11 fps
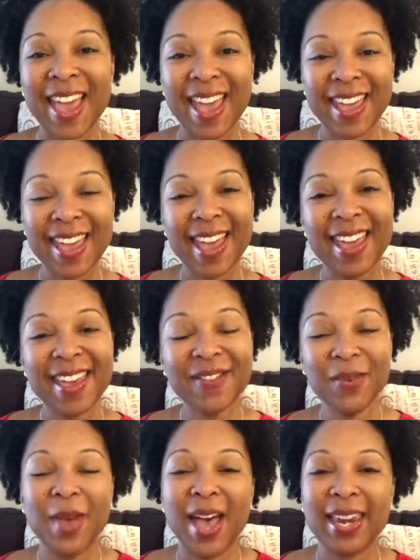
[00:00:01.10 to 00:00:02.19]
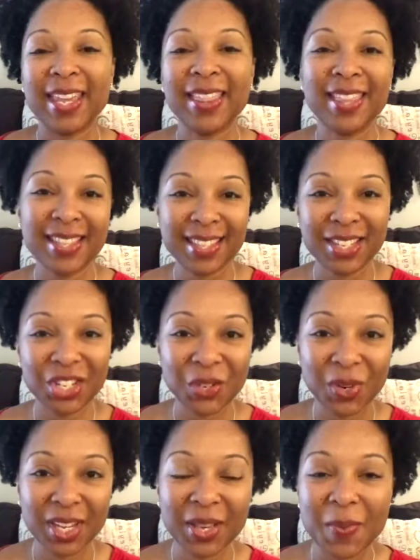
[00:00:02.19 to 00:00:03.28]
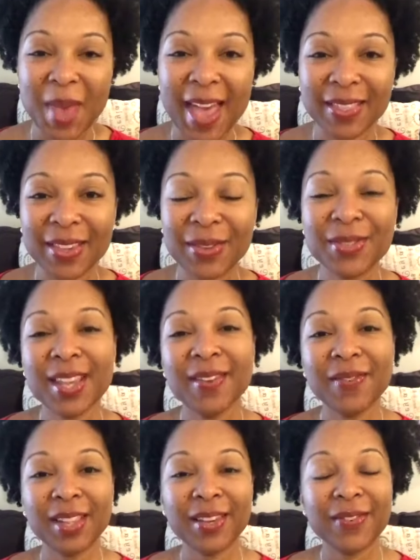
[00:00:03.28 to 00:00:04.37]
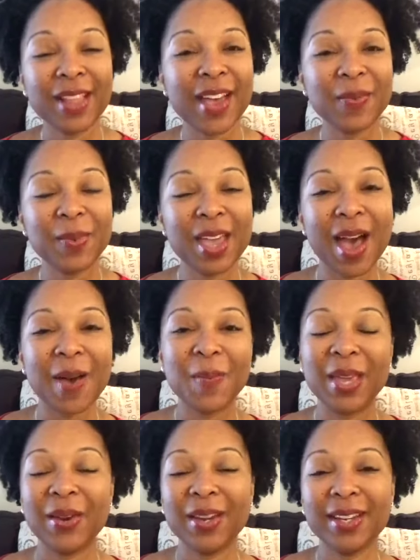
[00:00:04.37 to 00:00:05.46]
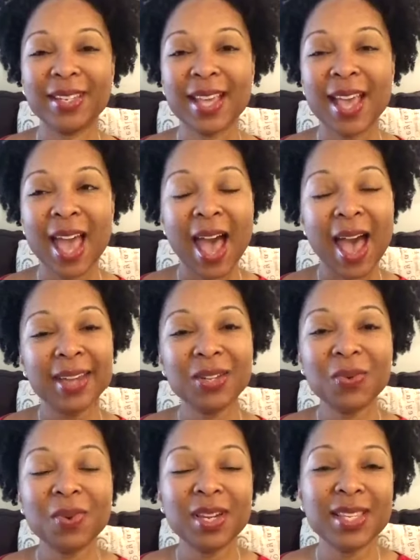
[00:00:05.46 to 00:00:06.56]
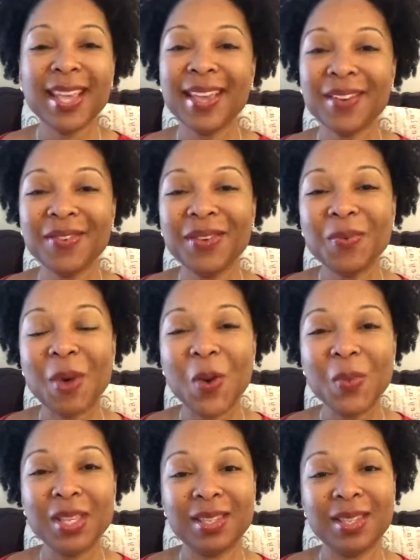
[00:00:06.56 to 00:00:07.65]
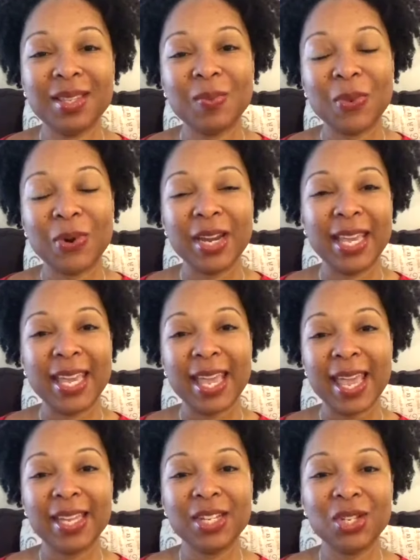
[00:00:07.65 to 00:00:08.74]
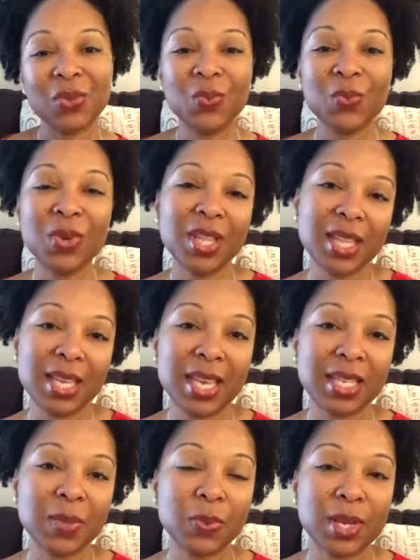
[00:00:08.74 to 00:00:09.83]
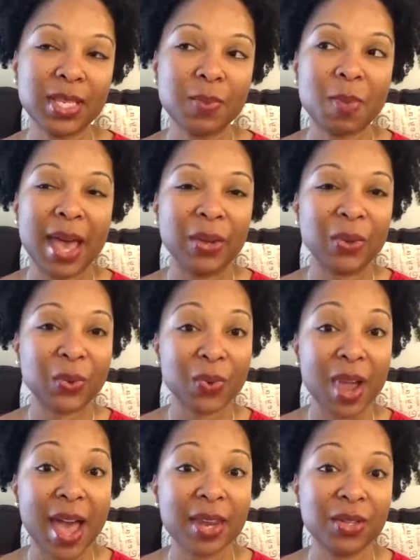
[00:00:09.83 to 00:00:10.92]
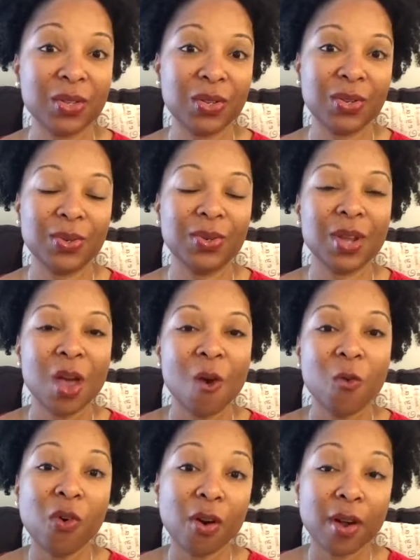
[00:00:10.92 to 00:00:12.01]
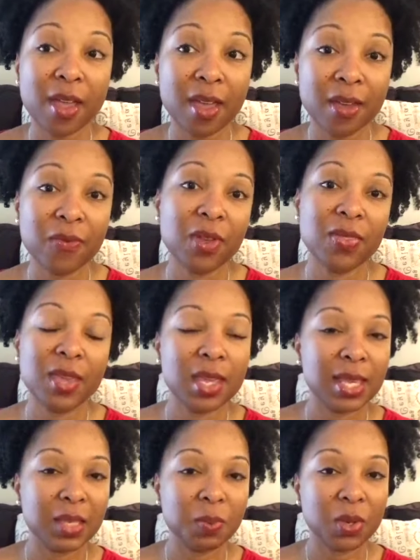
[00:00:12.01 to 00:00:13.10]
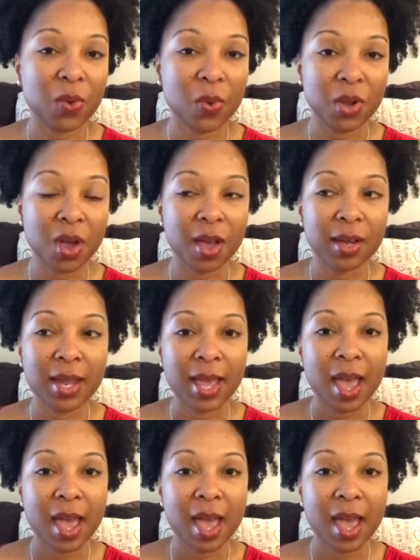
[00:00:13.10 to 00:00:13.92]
Hey everybody, this is Sharika Matthews of Live Life Beyond Barriers. I just want to take a few moments this morning and just really express my gratitude for everything that's been going on.